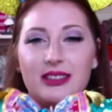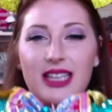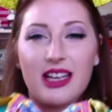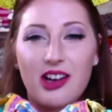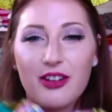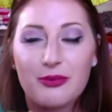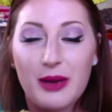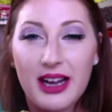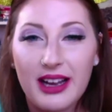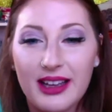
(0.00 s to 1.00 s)
to take off
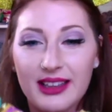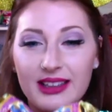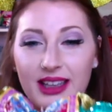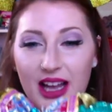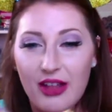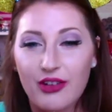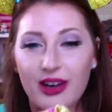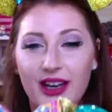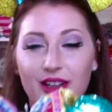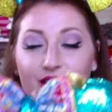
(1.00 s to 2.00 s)
my other
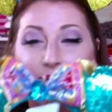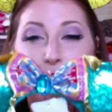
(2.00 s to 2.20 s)
ears,